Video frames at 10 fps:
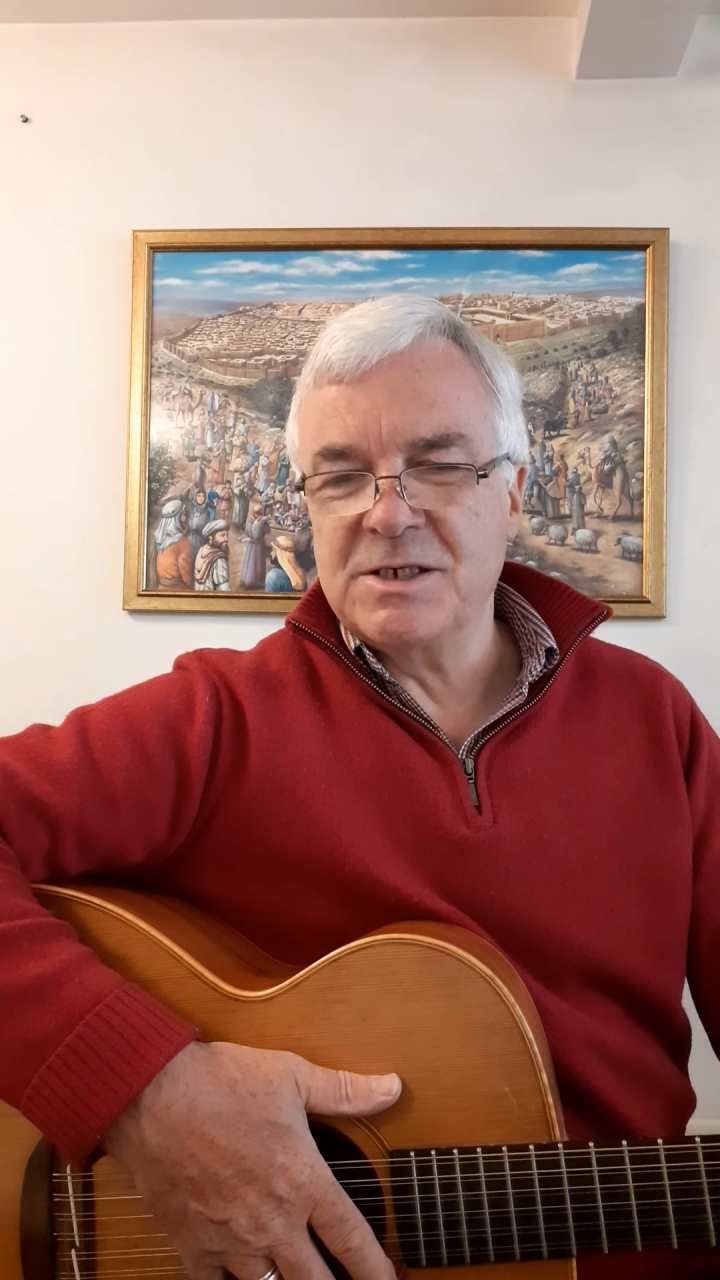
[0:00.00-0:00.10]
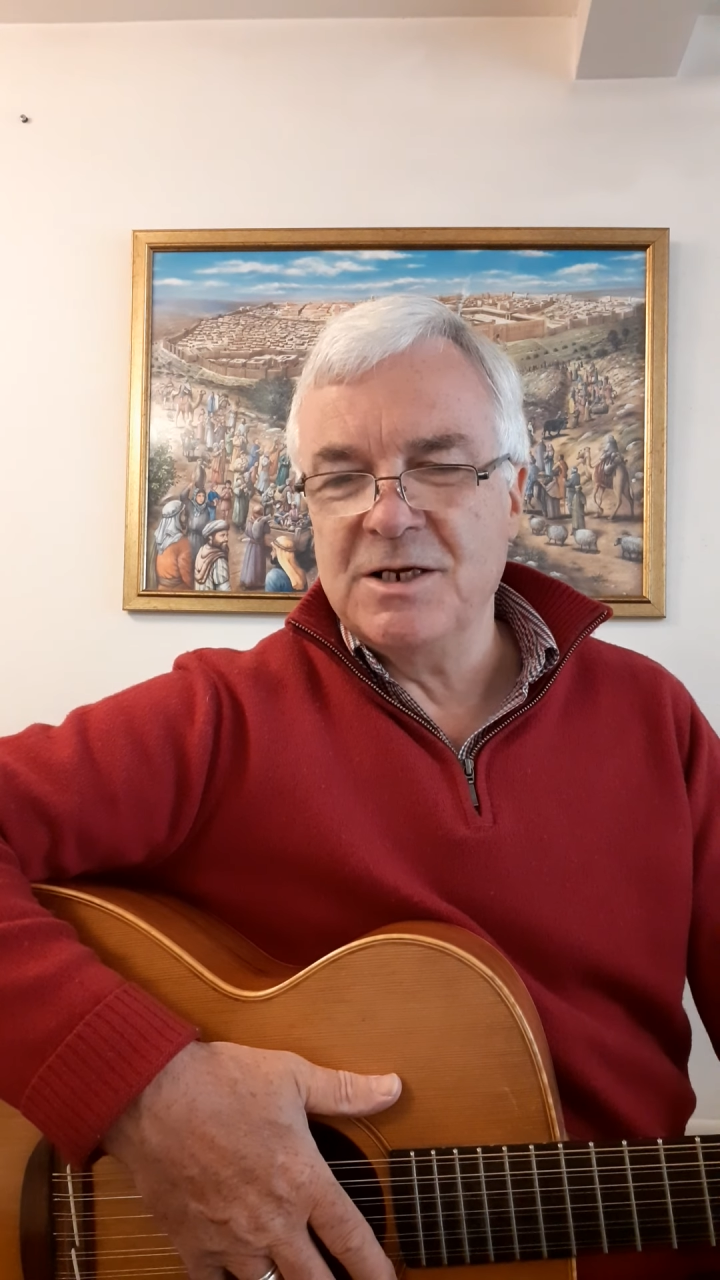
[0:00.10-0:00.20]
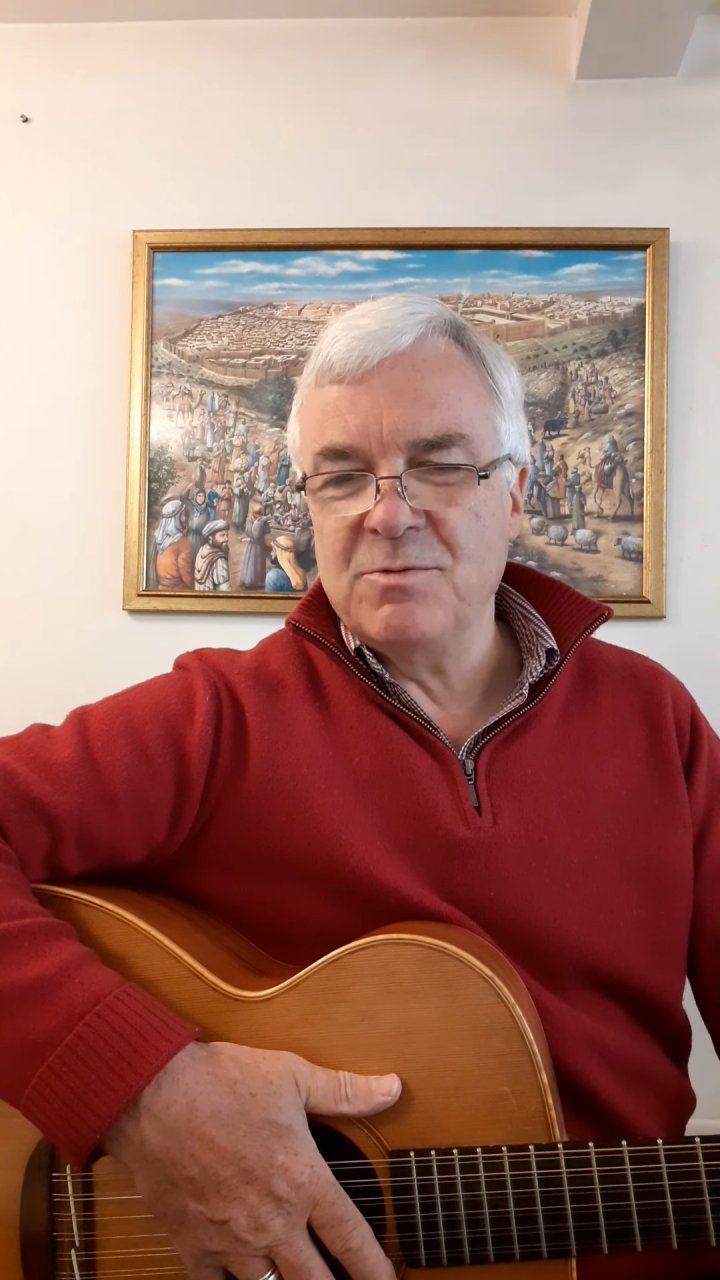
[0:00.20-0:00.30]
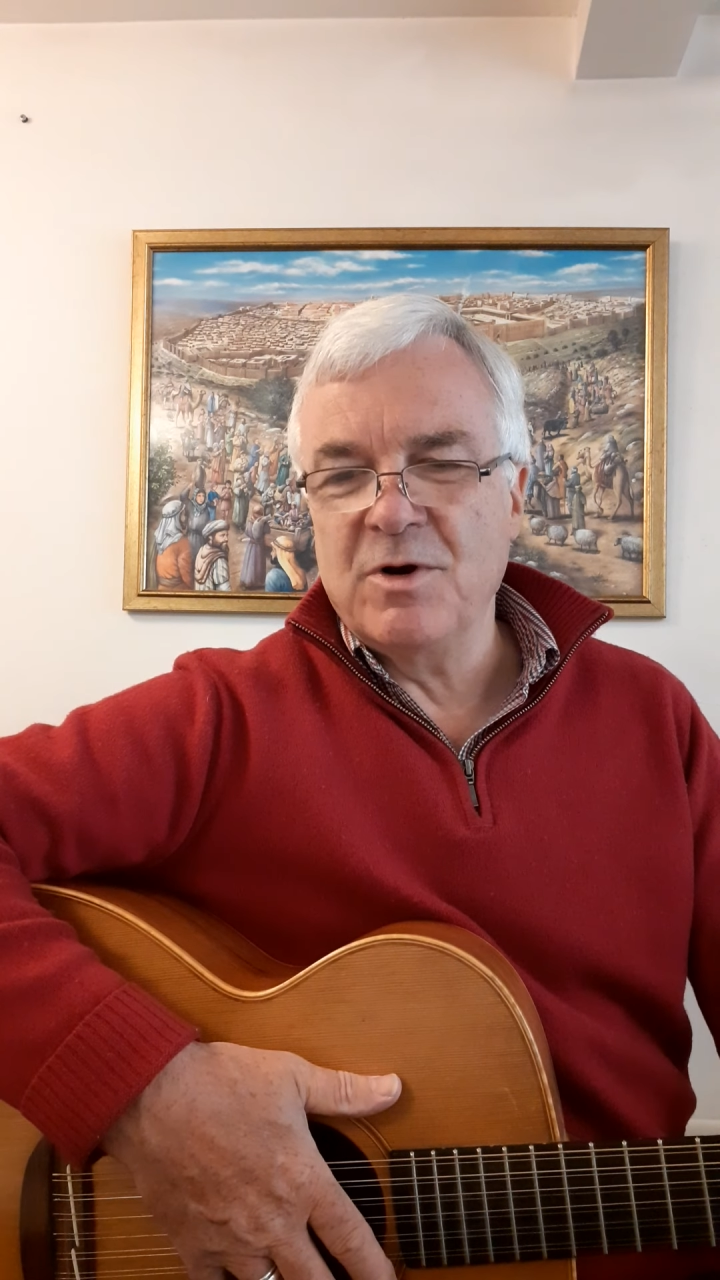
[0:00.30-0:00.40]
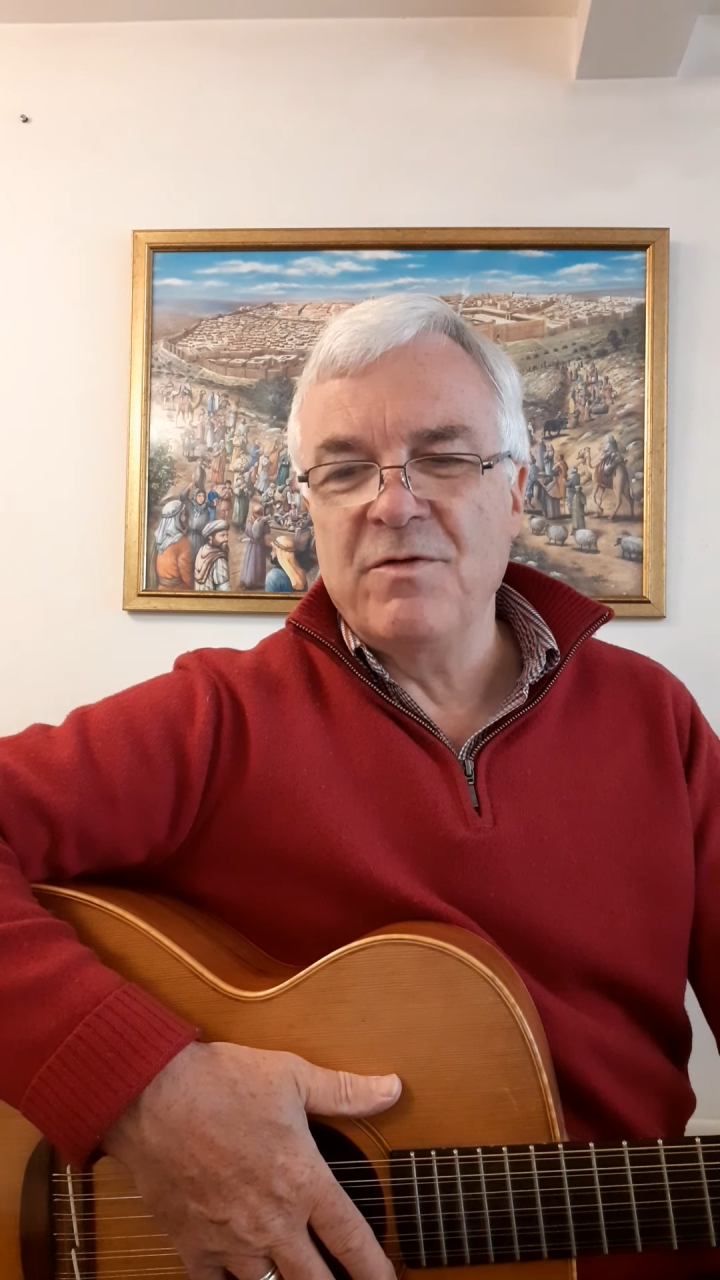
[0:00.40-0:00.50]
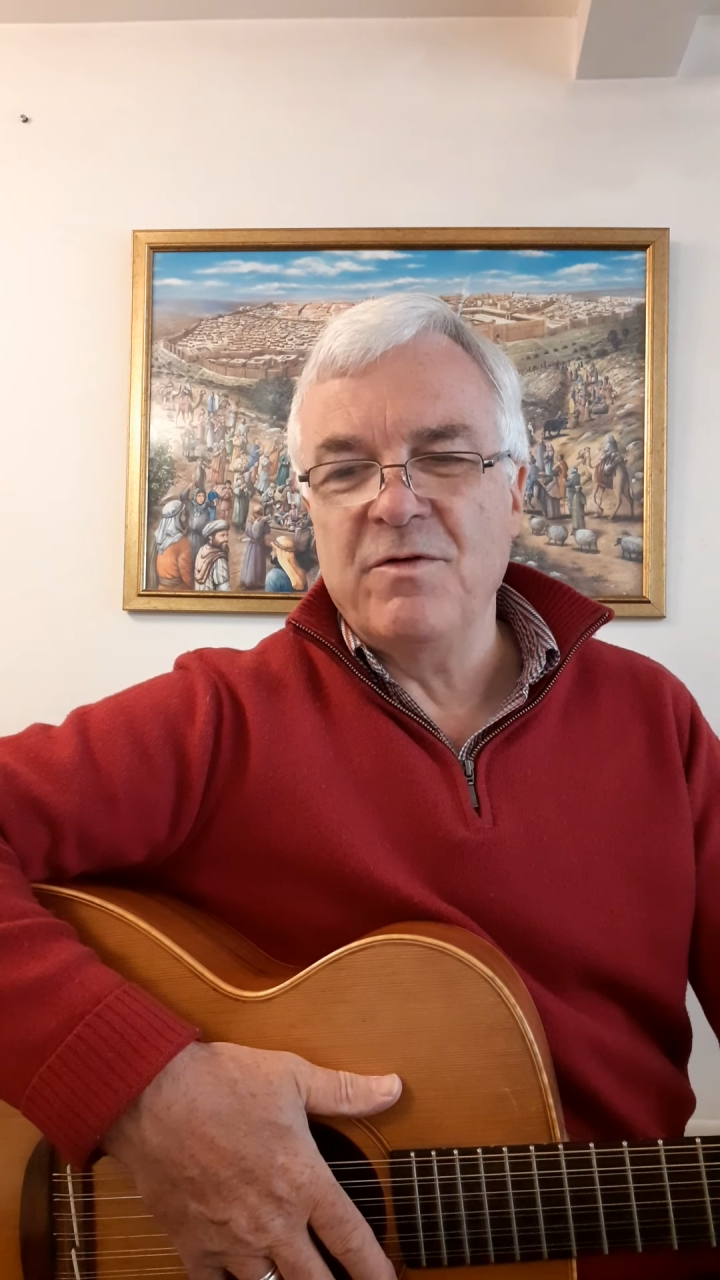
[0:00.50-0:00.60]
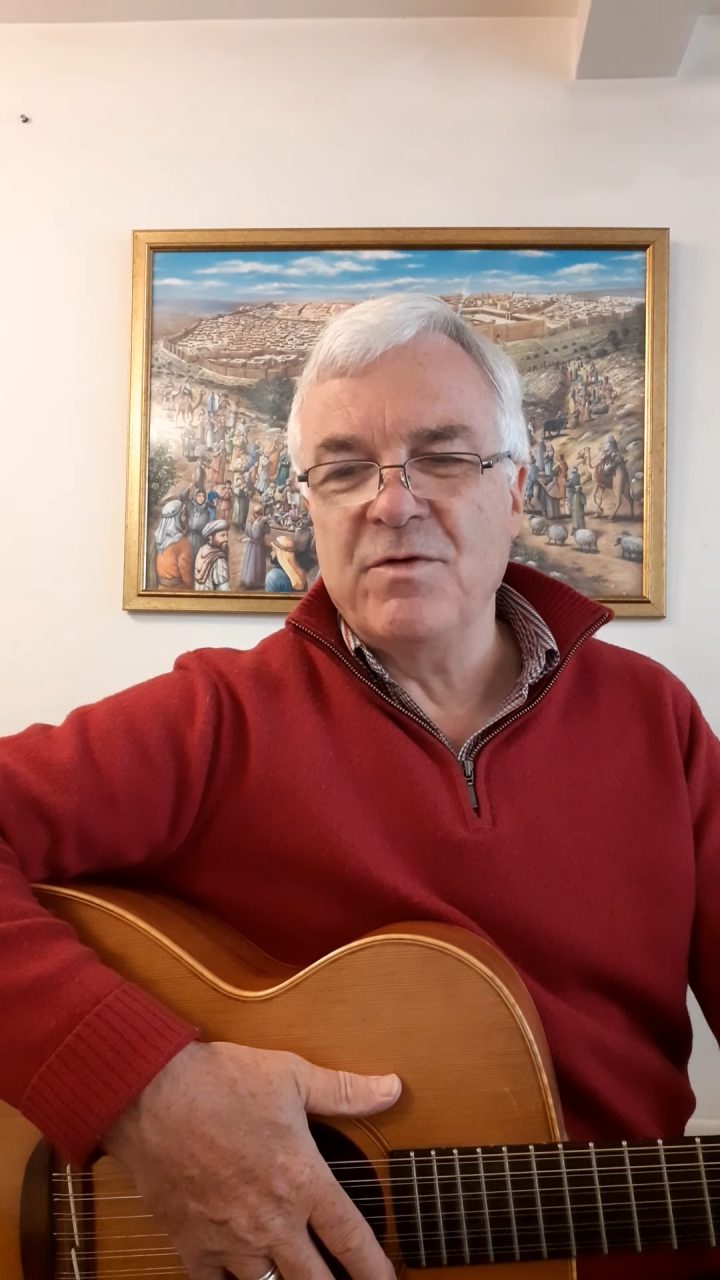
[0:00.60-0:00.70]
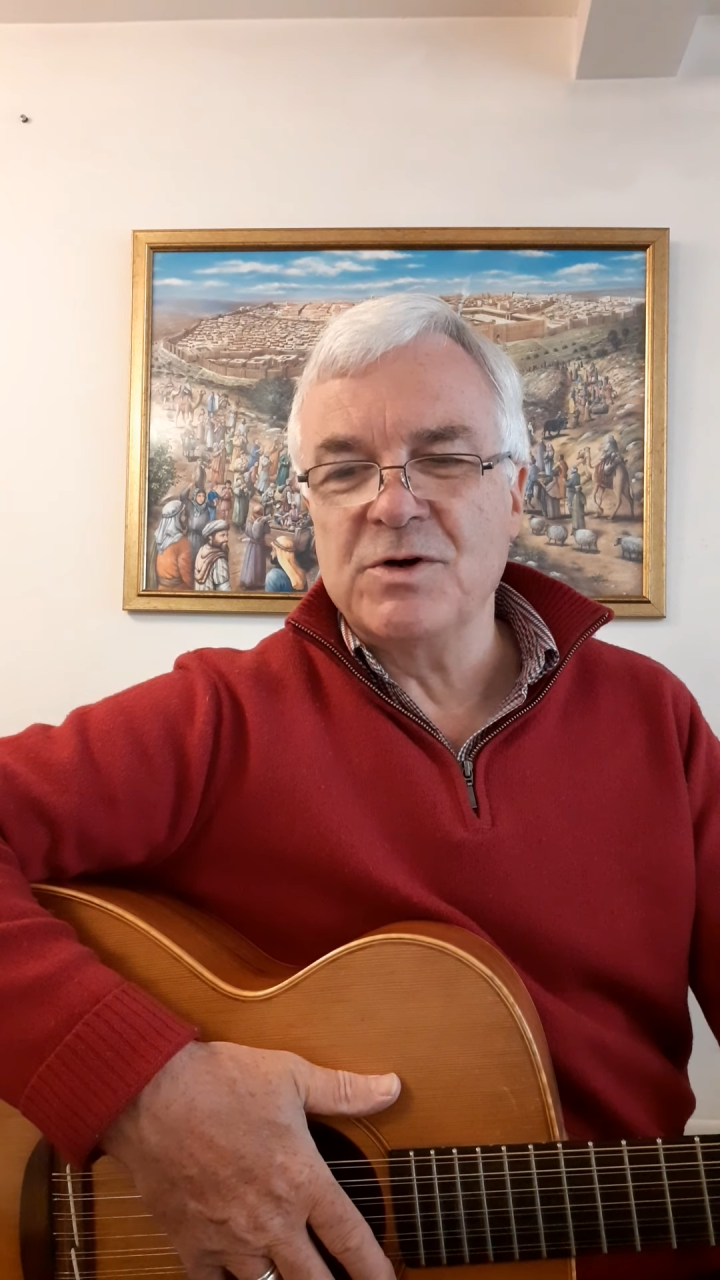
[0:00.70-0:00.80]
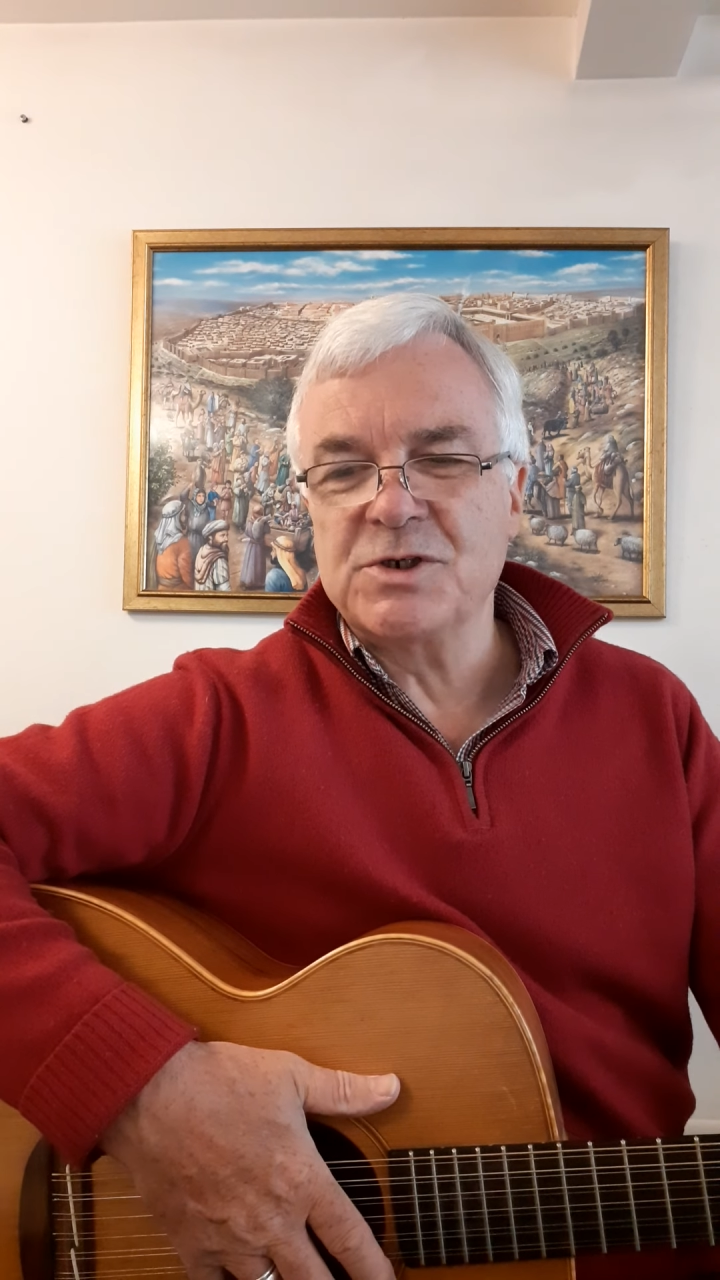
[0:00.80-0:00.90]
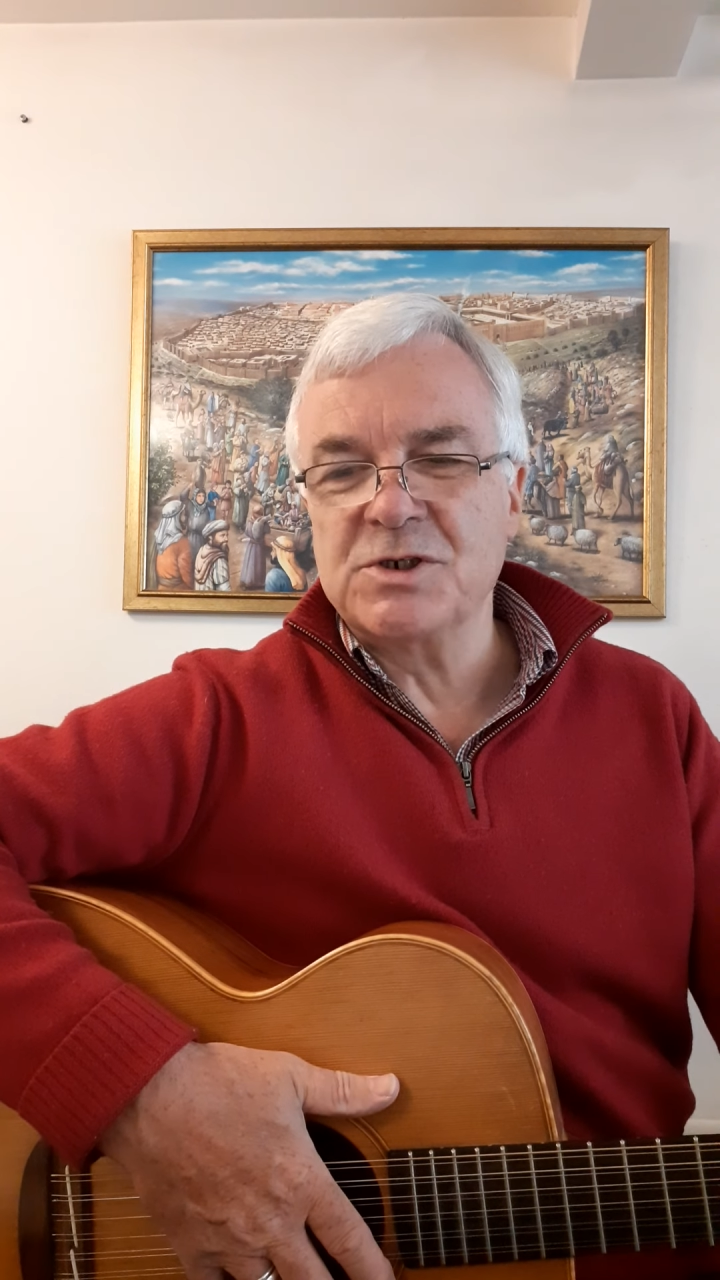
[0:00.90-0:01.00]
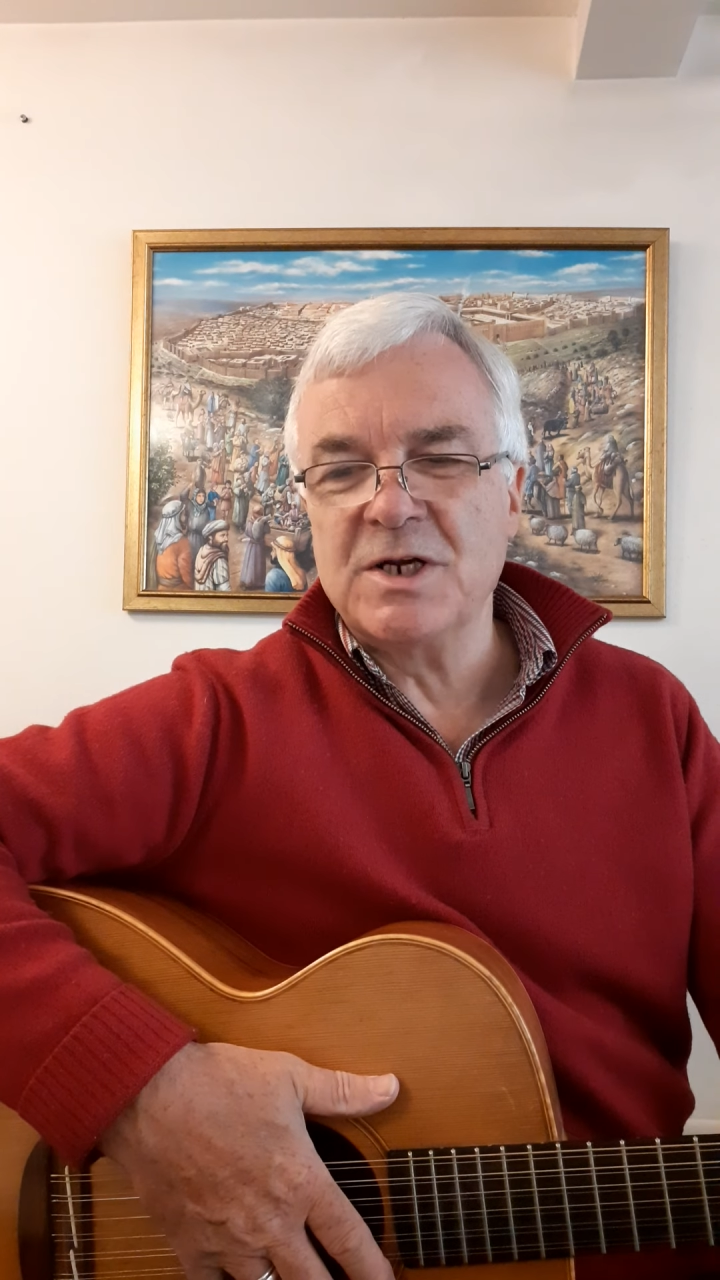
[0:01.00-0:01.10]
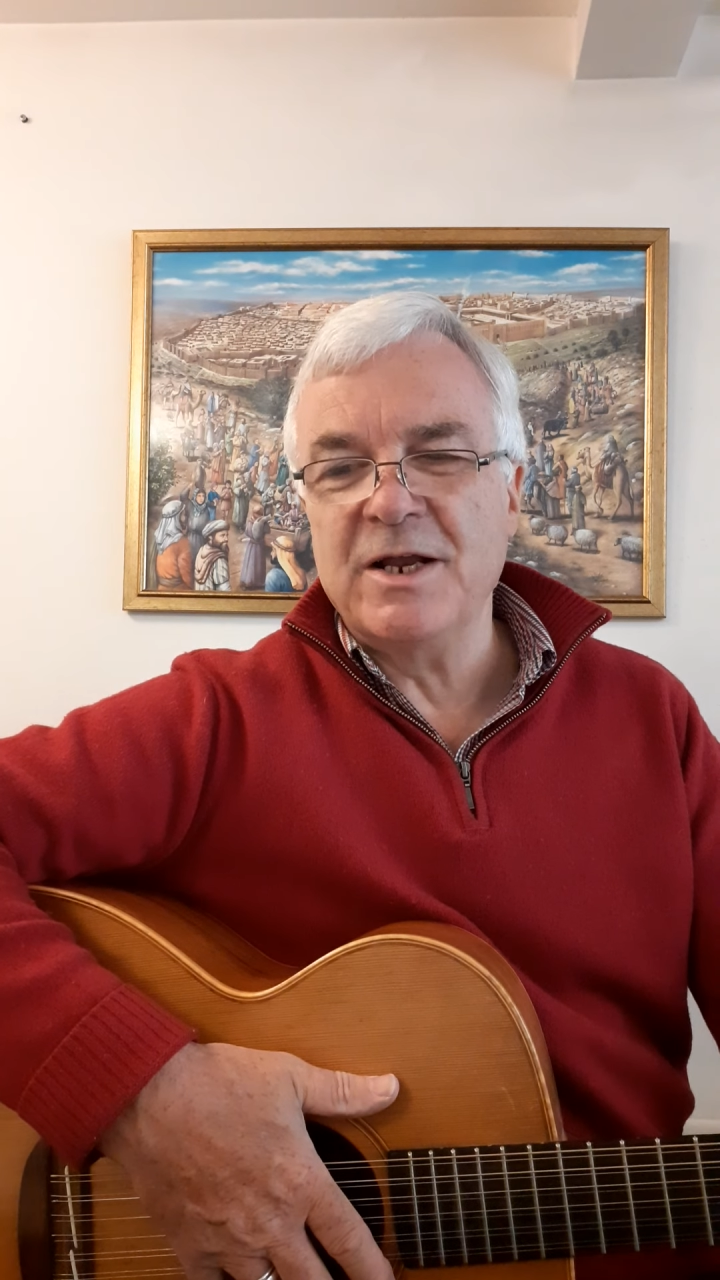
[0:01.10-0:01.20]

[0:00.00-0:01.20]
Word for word: in one of the verses,